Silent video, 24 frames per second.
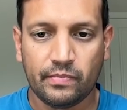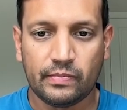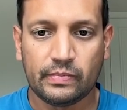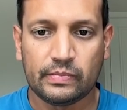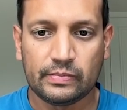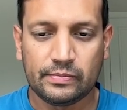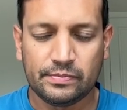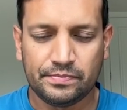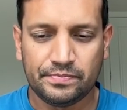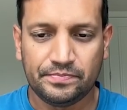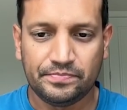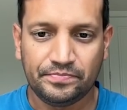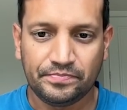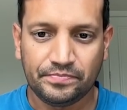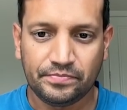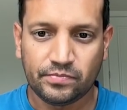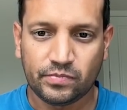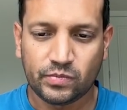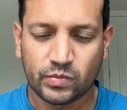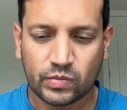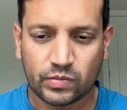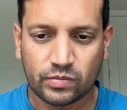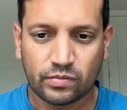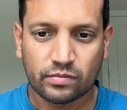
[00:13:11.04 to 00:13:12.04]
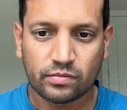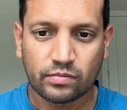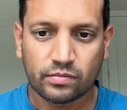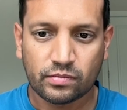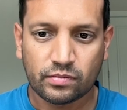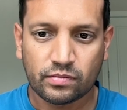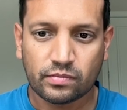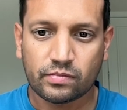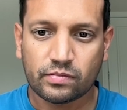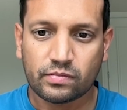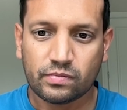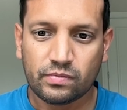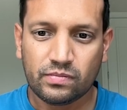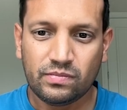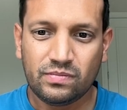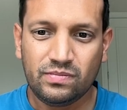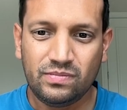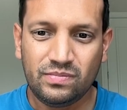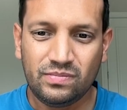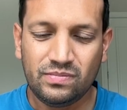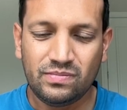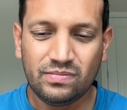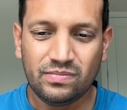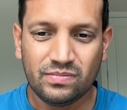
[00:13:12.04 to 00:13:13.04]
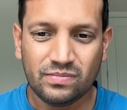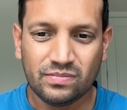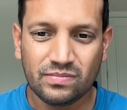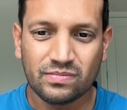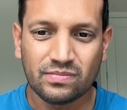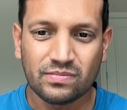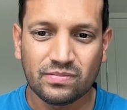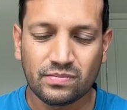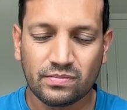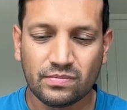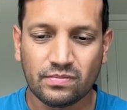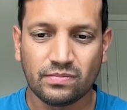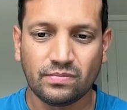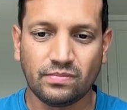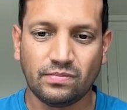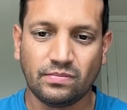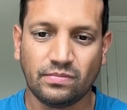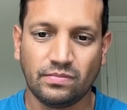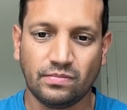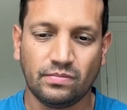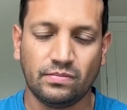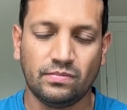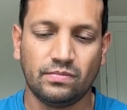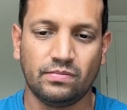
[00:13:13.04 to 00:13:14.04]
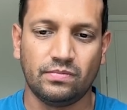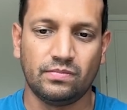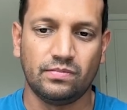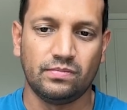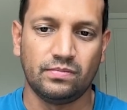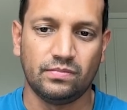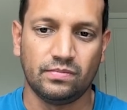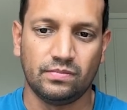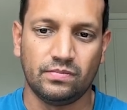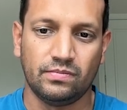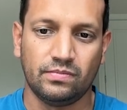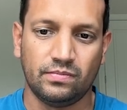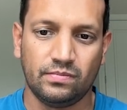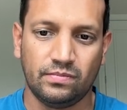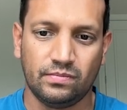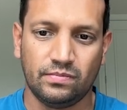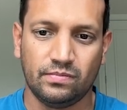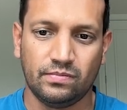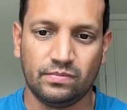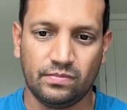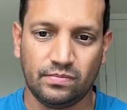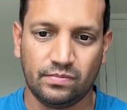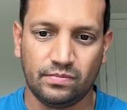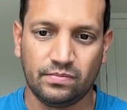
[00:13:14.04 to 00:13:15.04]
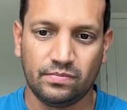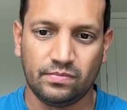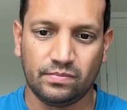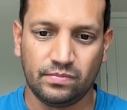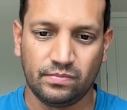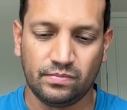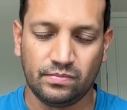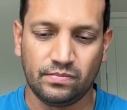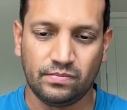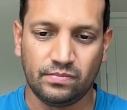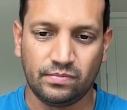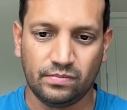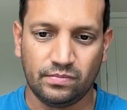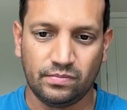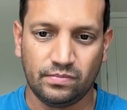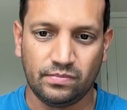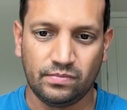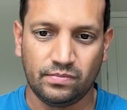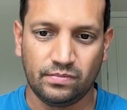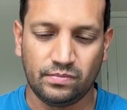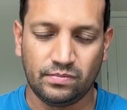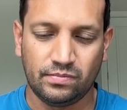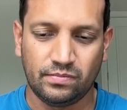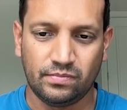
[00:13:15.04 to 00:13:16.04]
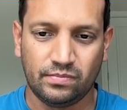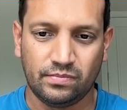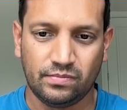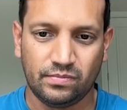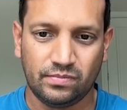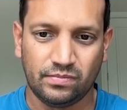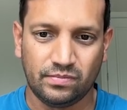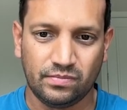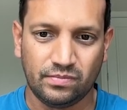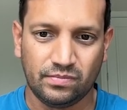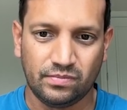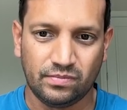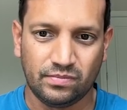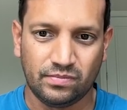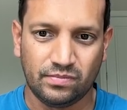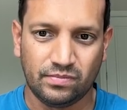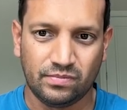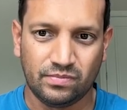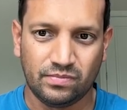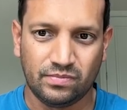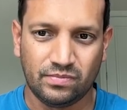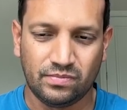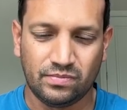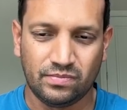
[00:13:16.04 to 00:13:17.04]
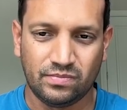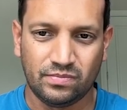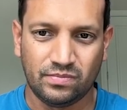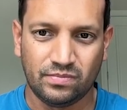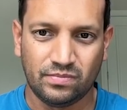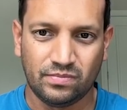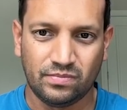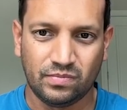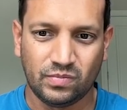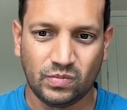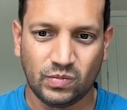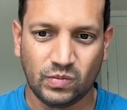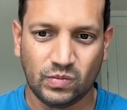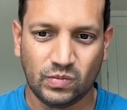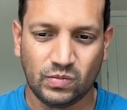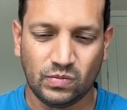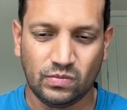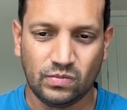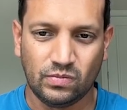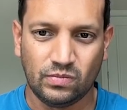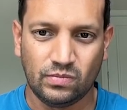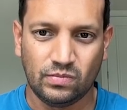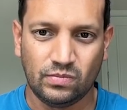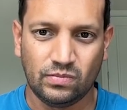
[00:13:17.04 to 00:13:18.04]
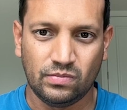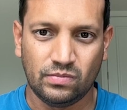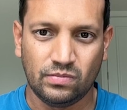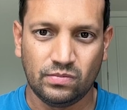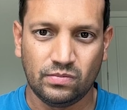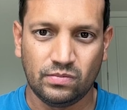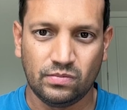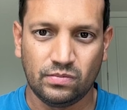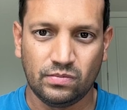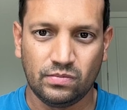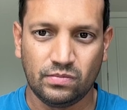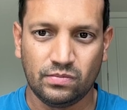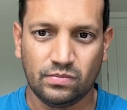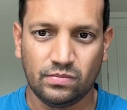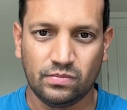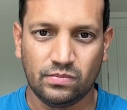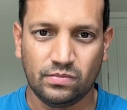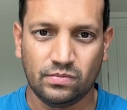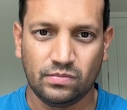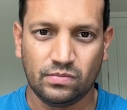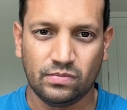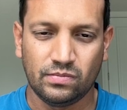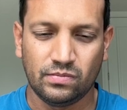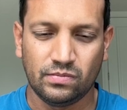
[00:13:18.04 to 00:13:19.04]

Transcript: [no speech]